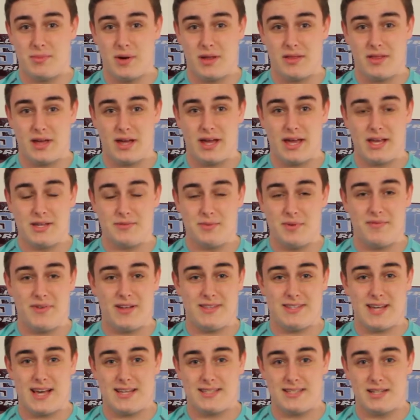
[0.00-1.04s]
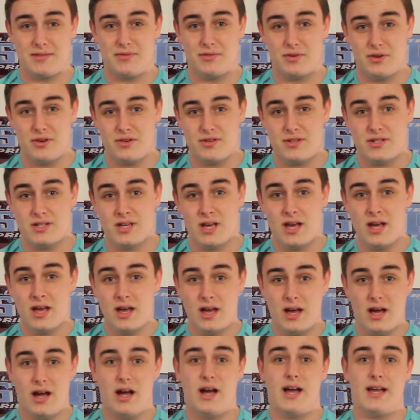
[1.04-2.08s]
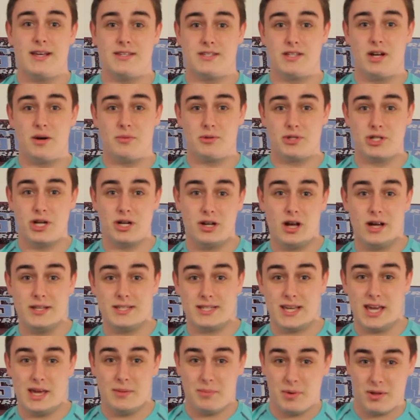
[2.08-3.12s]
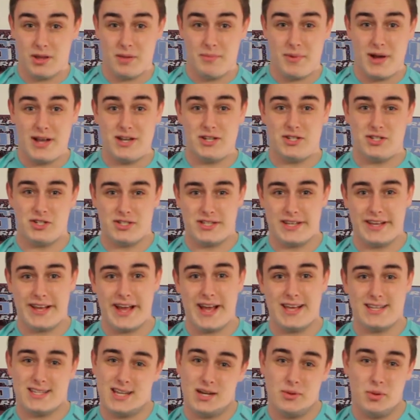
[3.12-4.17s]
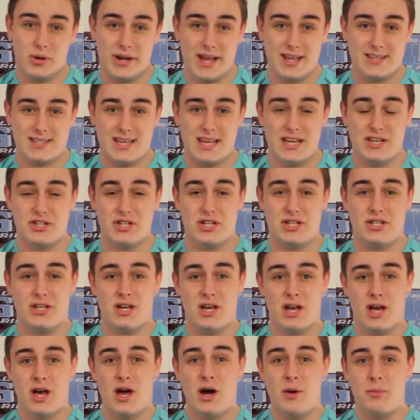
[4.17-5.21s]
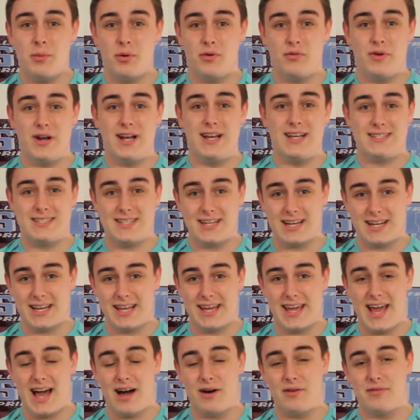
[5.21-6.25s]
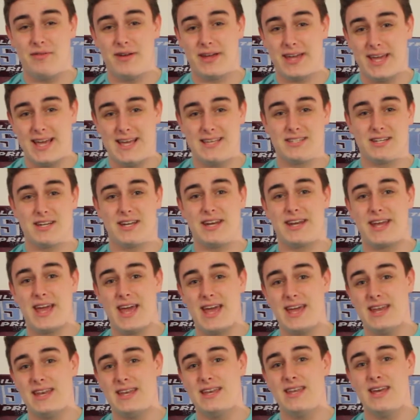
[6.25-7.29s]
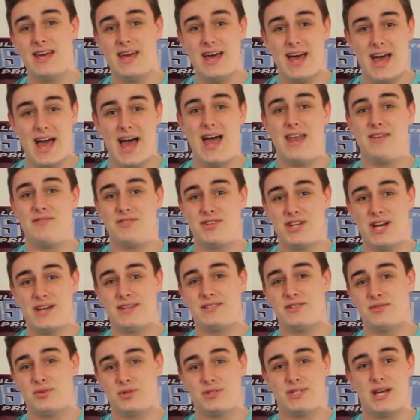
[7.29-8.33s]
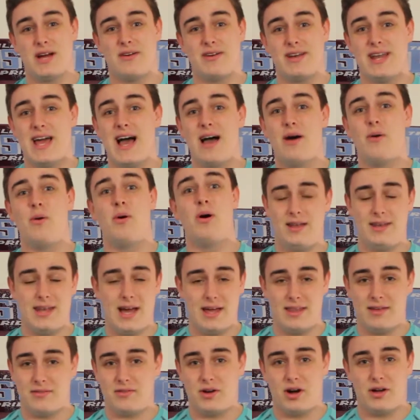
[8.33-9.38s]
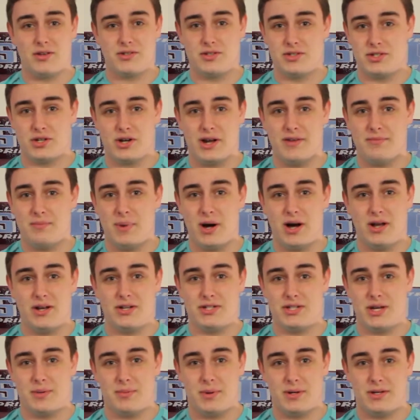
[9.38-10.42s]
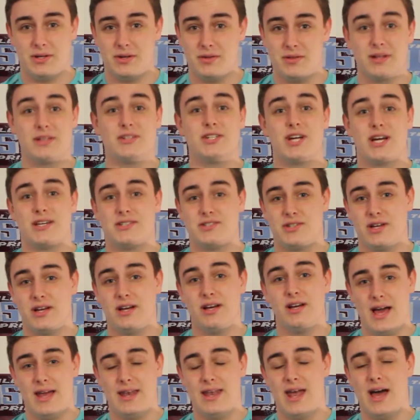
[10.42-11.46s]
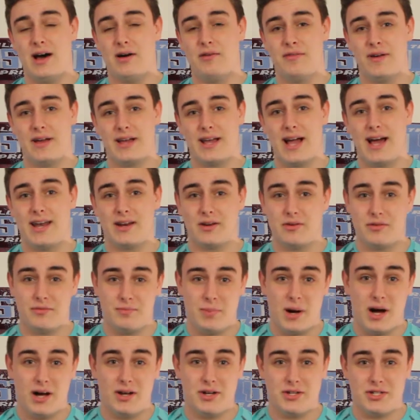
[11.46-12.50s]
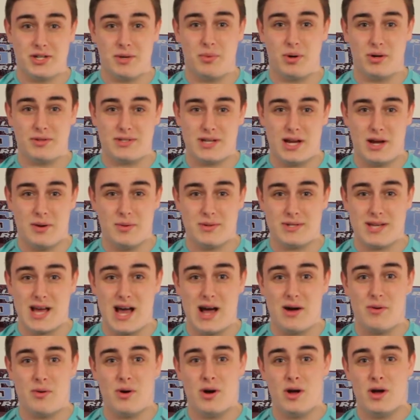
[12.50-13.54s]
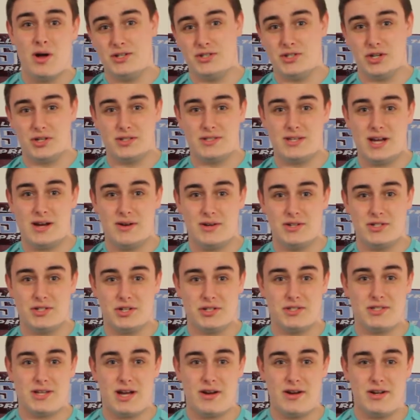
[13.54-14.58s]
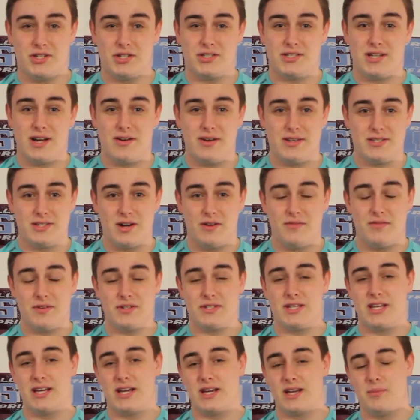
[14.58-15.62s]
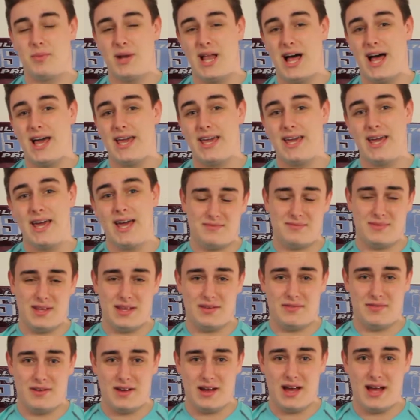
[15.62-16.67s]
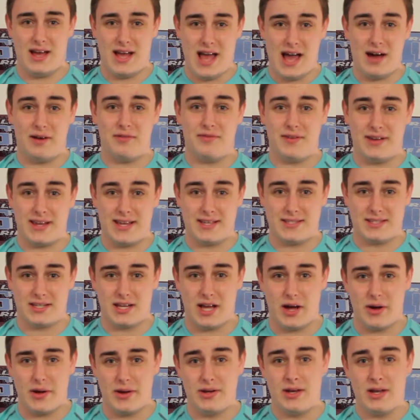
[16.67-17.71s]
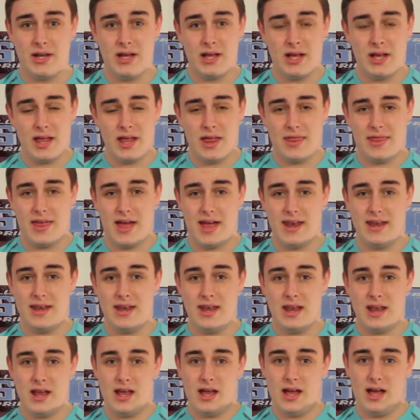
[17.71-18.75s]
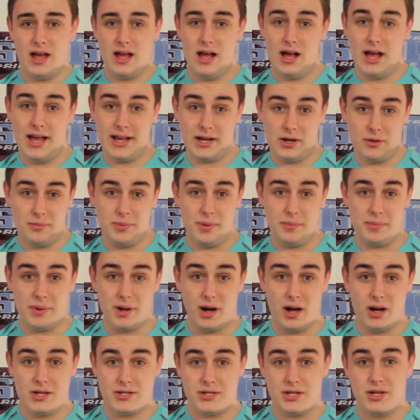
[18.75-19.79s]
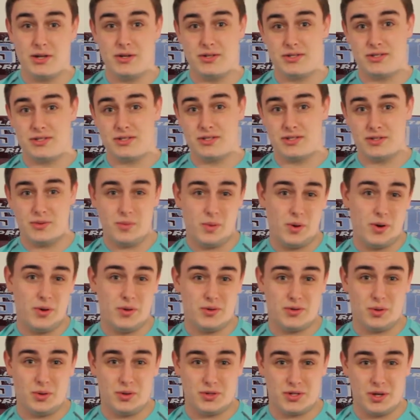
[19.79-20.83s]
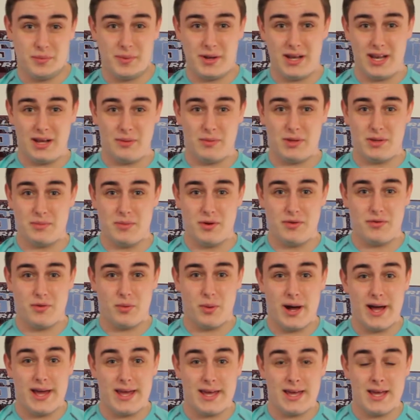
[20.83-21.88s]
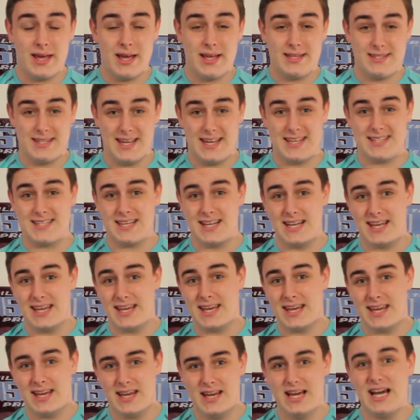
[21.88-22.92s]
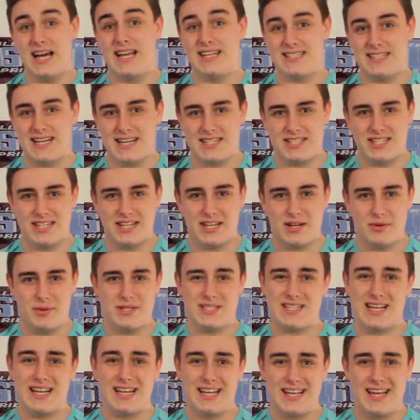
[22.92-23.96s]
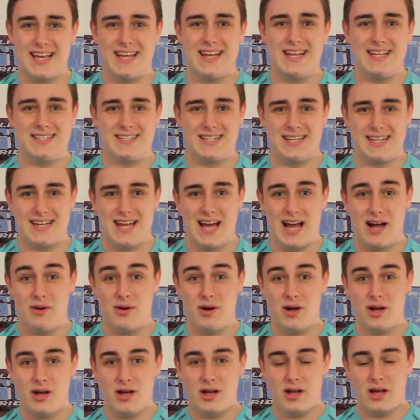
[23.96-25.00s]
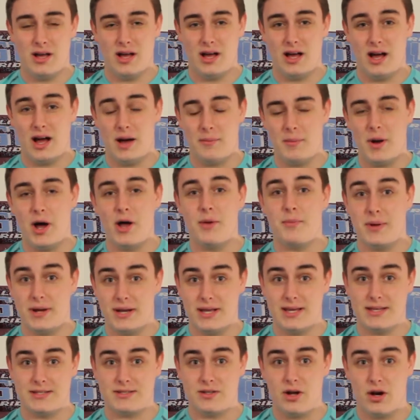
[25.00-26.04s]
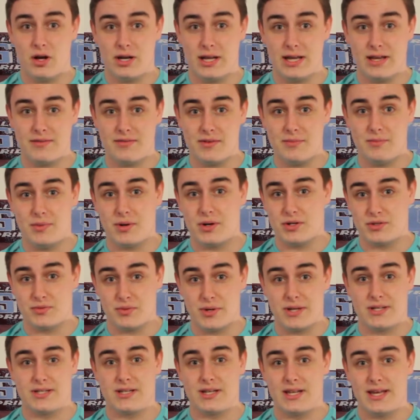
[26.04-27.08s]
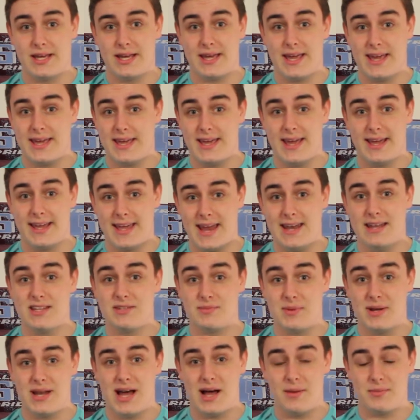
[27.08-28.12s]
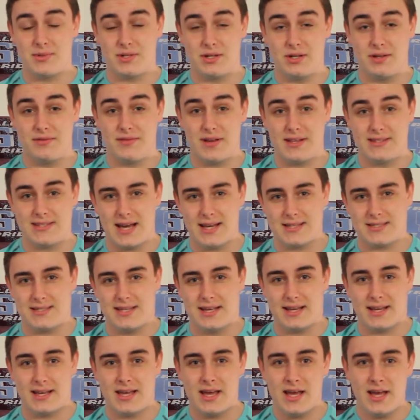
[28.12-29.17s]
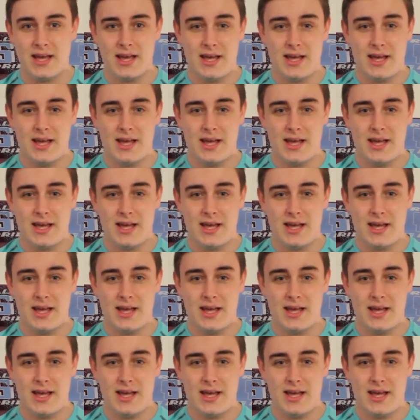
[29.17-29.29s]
I think he's been fantastic for us. He's an option I'd like to keep on the bench just in case anyone gets injured, but realistically Alfick isn't going to get in ahead of Chester or Terry now they've got such a great partnership. I do think Chester and Alfick had a good partnership while Terry was out. John Terry is obviously going to play. If Alfick isn't going, then it could be Bjarnason, who's someone who's also been linked with a move away to Italy, and it's actually coincidentally in Italy now. I'm hoping he's not leaving, because recently he again has been absolutely fantastic.